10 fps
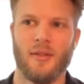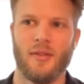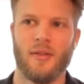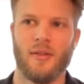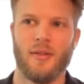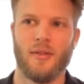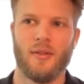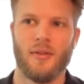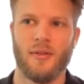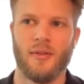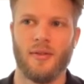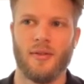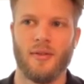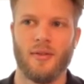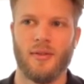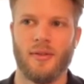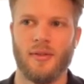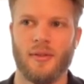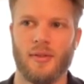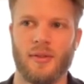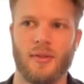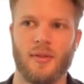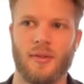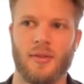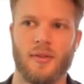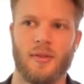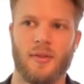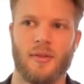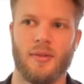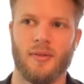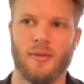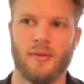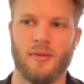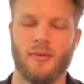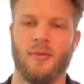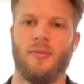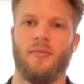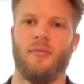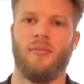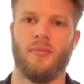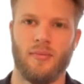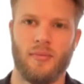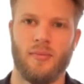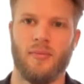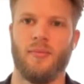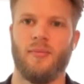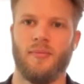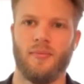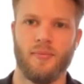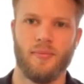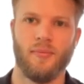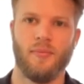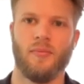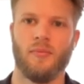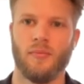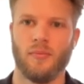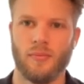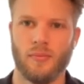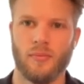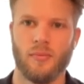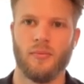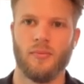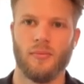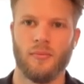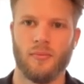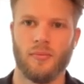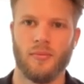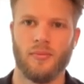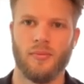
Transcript: This person isn't speaking.